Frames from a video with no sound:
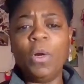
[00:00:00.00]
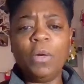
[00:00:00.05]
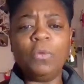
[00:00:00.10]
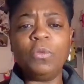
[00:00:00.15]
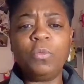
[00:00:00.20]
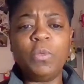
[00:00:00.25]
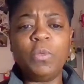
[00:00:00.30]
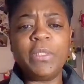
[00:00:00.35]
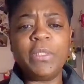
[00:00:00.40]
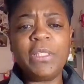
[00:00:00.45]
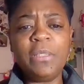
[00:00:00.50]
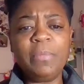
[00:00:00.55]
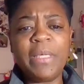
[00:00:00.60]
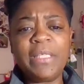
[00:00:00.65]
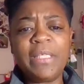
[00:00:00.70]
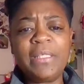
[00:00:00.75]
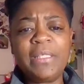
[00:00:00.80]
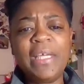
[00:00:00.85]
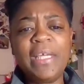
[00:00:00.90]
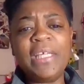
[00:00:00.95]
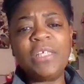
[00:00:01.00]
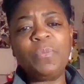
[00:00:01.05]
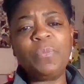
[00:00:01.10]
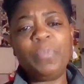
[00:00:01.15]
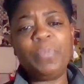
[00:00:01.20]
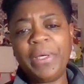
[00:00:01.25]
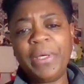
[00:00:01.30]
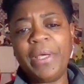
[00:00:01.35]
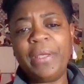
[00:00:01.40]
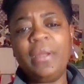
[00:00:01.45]
work with what's in my stash,
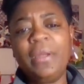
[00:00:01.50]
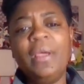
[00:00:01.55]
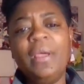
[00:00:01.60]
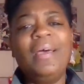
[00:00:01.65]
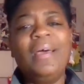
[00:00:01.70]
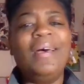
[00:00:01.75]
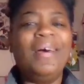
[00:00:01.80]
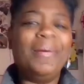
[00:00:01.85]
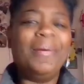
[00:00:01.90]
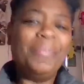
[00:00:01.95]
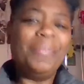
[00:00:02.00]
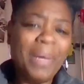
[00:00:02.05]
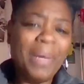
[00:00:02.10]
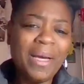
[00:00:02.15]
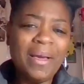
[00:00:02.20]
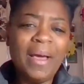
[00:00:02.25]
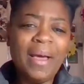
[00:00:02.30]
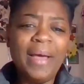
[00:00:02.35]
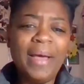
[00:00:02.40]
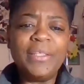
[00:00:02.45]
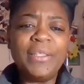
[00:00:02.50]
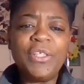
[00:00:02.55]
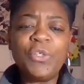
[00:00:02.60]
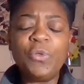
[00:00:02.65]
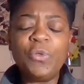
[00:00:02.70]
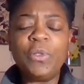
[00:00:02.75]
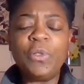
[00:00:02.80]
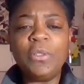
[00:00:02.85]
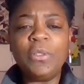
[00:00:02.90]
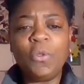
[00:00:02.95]
but my
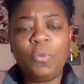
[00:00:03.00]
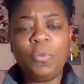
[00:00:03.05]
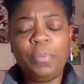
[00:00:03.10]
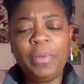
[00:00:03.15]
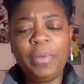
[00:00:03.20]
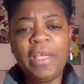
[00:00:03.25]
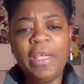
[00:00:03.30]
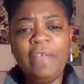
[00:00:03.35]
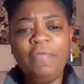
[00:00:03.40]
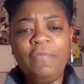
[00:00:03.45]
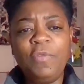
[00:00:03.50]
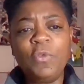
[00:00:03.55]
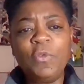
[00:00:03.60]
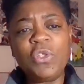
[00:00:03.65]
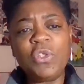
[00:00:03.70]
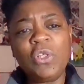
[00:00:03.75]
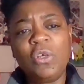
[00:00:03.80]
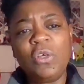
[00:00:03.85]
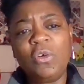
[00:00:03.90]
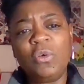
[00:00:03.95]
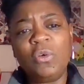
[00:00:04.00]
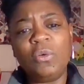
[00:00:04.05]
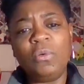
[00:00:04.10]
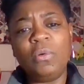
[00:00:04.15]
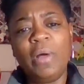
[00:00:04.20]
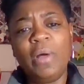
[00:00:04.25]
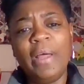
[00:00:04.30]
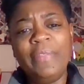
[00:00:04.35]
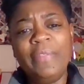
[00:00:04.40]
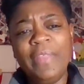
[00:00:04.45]
cottons are a little playful.
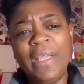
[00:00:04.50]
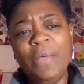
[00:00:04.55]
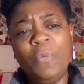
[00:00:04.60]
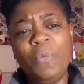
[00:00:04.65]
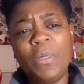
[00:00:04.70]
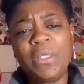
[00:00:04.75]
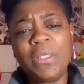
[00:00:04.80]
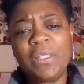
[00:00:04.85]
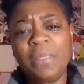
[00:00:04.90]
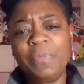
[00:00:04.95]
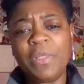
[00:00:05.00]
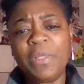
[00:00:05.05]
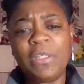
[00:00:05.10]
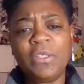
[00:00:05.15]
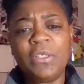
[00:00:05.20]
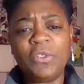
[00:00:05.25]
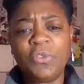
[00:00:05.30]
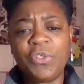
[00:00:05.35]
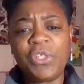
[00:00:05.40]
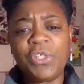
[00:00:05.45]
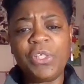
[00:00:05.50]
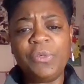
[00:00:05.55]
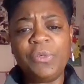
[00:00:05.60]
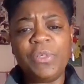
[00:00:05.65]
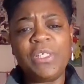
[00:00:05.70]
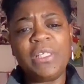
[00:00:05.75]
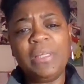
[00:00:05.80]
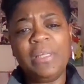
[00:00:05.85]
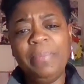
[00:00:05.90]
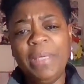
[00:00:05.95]
So I think I want something a little
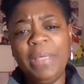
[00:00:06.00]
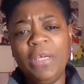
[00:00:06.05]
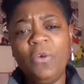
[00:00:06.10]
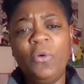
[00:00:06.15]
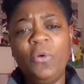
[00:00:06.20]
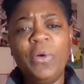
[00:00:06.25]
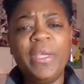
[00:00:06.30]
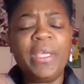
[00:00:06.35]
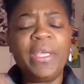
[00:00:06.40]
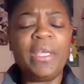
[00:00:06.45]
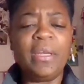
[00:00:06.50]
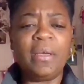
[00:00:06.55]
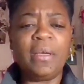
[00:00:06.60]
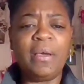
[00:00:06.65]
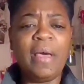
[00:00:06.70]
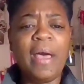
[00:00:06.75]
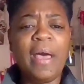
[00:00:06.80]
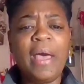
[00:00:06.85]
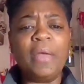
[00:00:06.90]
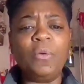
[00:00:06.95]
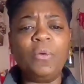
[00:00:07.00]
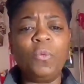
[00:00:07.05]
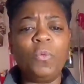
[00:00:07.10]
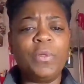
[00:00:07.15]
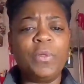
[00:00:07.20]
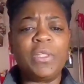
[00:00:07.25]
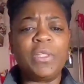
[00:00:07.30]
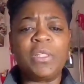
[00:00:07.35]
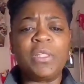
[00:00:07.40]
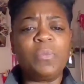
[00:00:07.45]
serious. Let me go and get a cotton
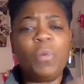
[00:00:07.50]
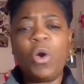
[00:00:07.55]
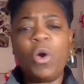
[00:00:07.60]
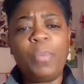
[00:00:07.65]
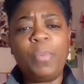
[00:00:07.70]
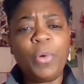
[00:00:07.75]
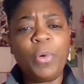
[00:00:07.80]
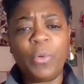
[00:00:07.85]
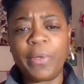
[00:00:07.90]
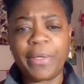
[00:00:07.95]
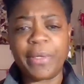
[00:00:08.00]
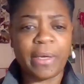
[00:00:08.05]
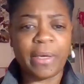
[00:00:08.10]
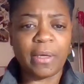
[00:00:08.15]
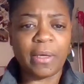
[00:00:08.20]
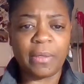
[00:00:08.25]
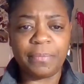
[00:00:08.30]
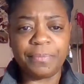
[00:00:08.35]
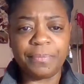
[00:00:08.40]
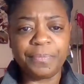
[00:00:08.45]
with a small polka dot.